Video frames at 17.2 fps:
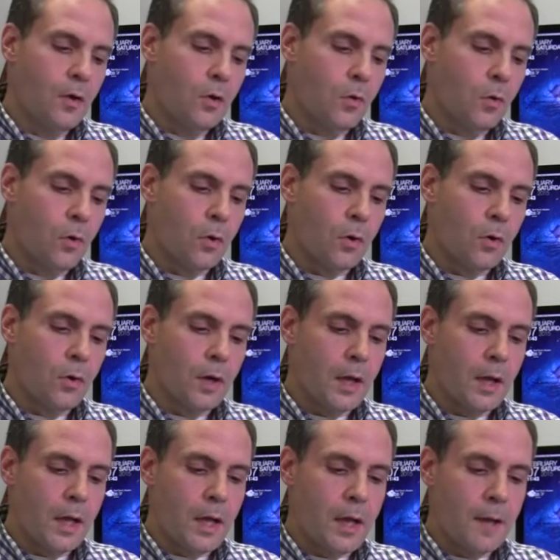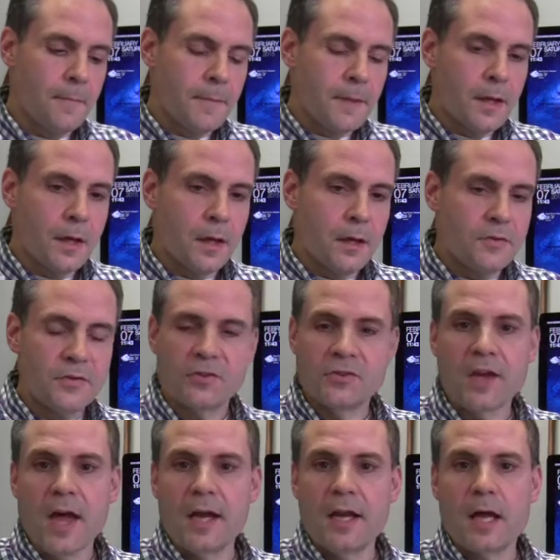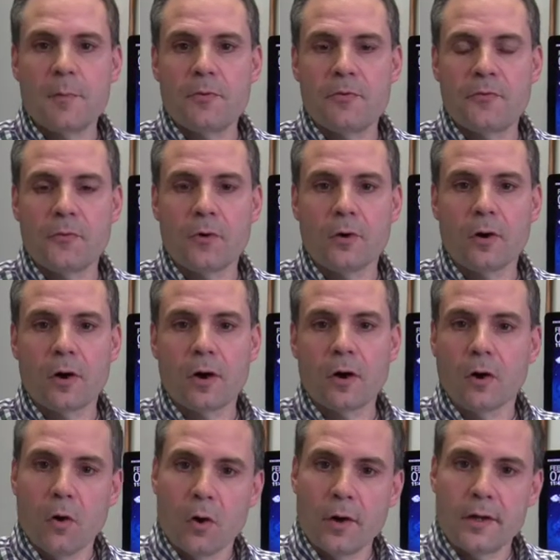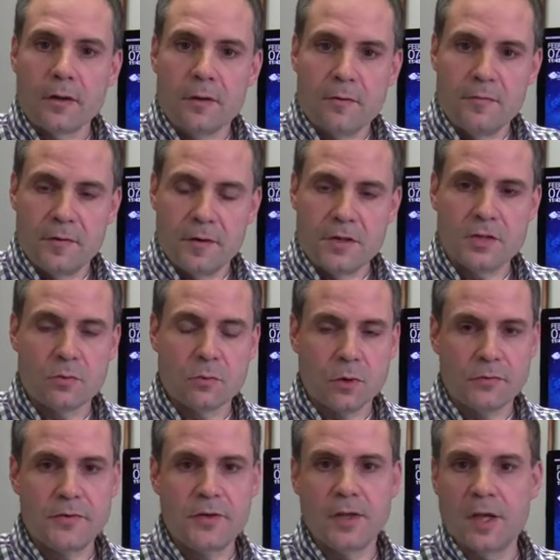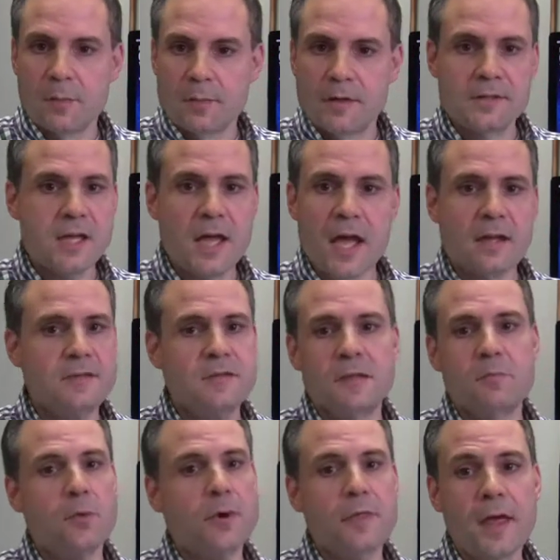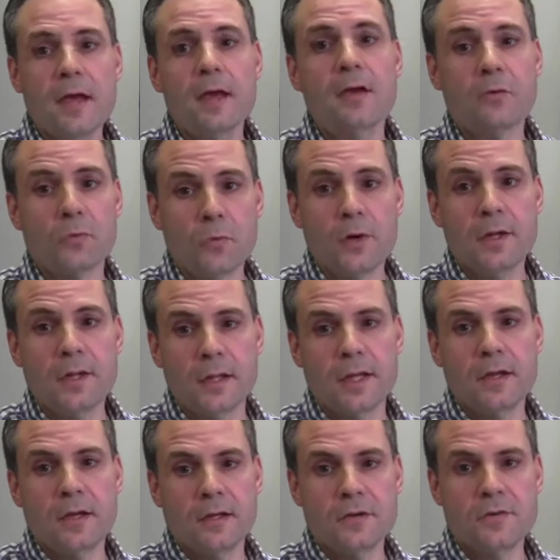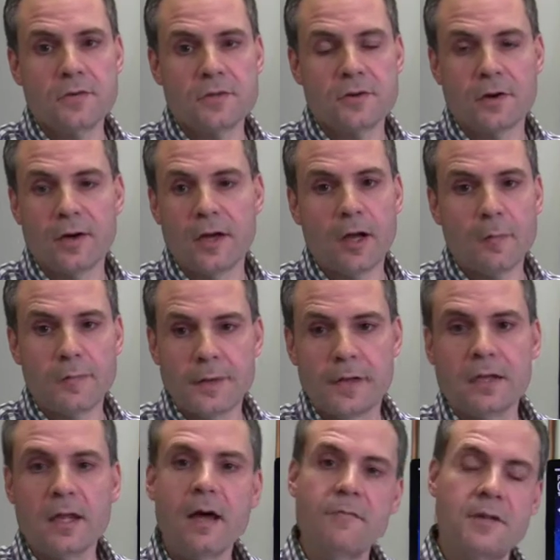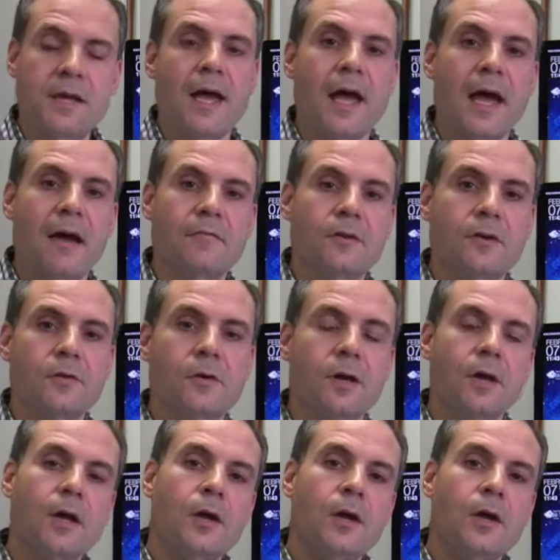Or sign up for our audio-visual team, the tech team. Boy, they could really use your help. They'd love to have you.